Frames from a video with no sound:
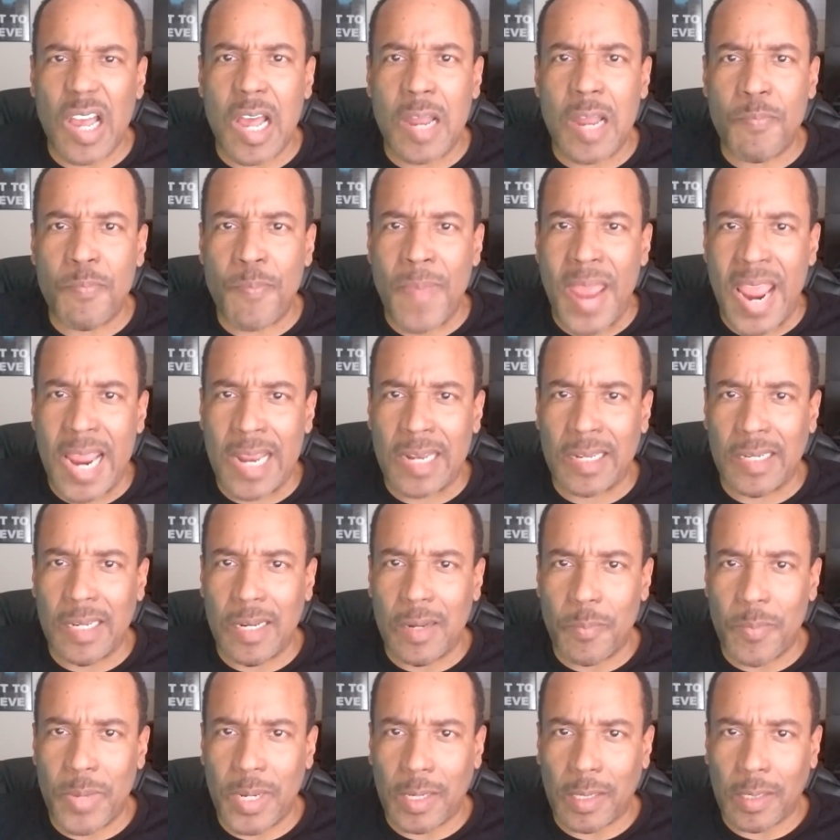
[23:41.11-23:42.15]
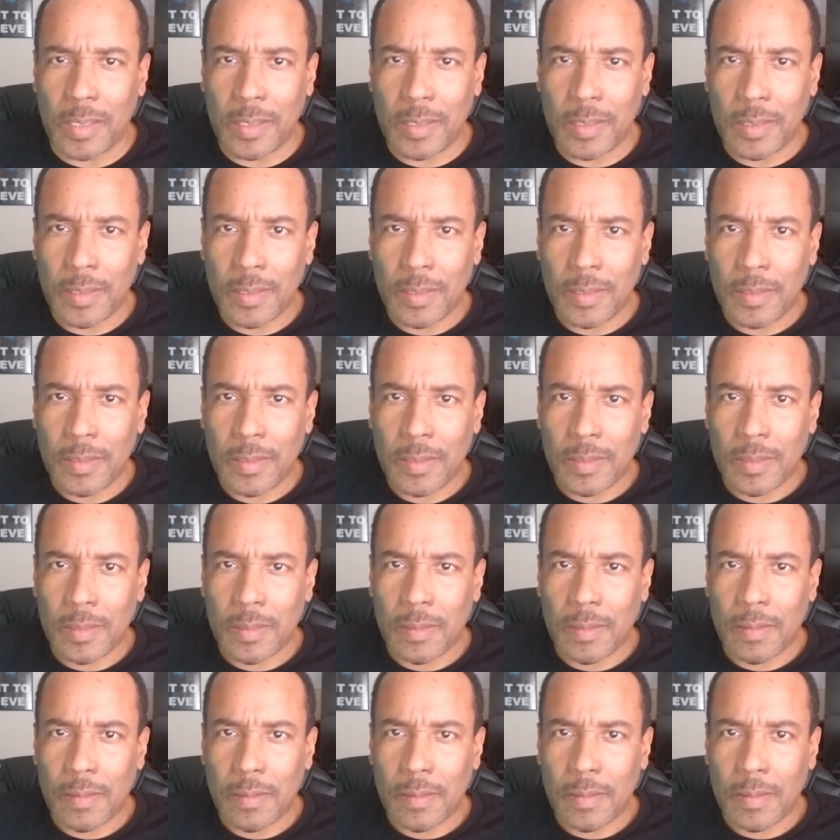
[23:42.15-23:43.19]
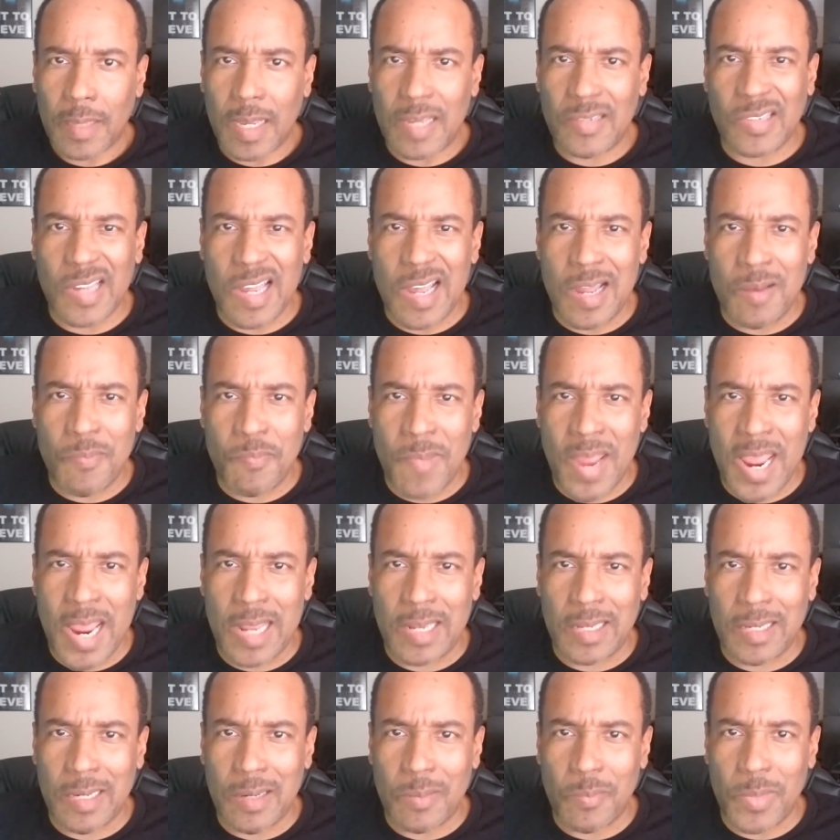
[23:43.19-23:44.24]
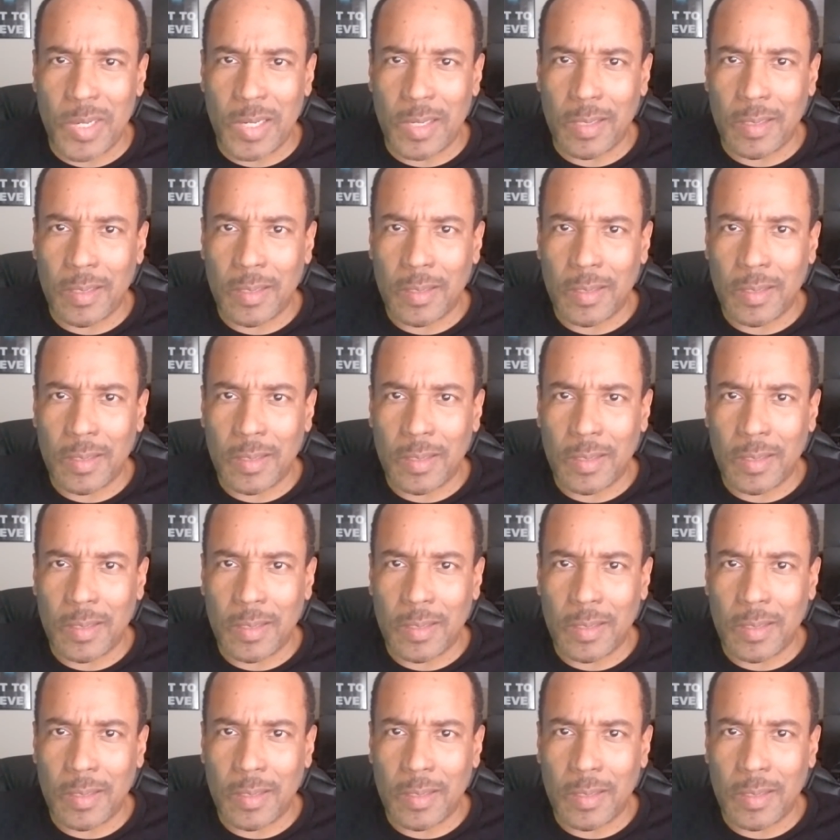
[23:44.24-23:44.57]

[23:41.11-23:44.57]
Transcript: unmanly to me. That's unmanly to me.